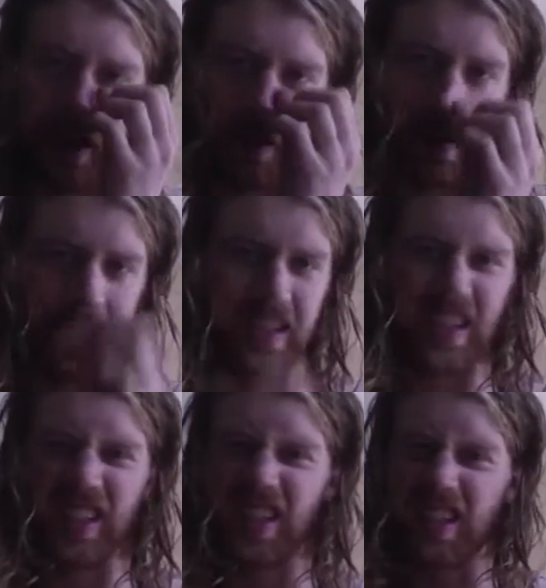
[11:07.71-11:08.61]
I mean,
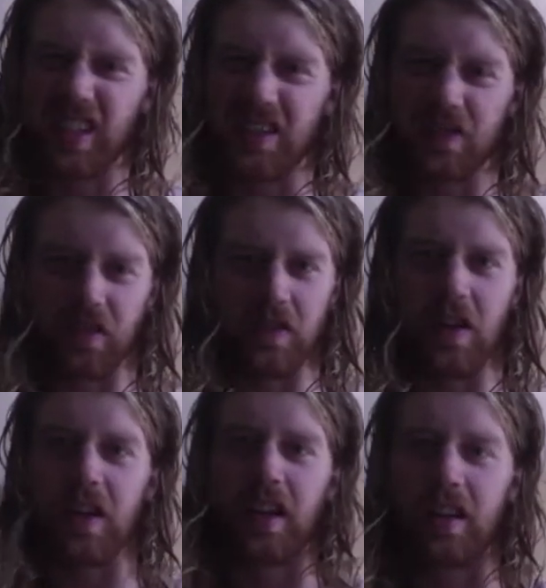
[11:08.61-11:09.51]
he looks
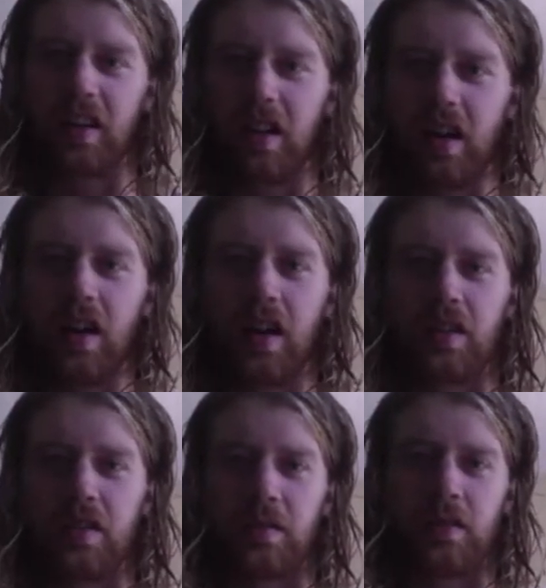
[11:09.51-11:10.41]
fucking
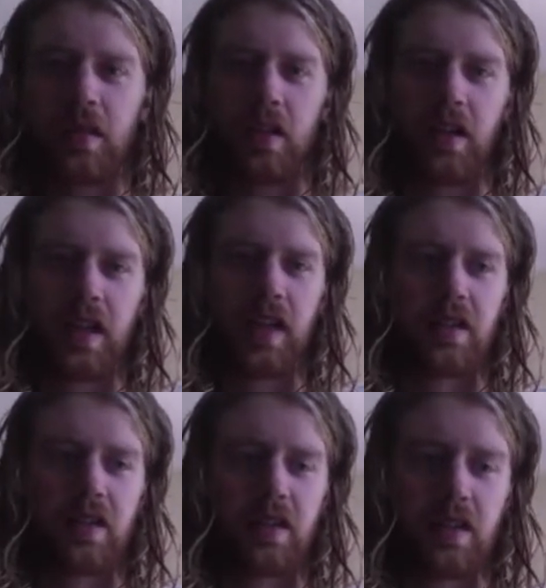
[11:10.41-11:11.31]
awesome. Al
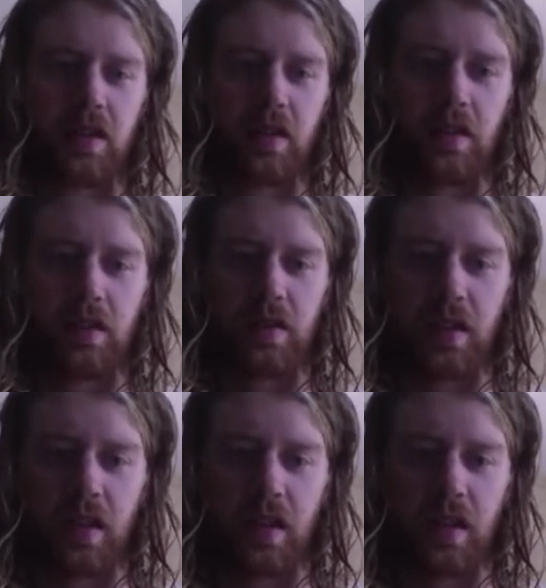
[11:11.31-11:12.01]
Cisneros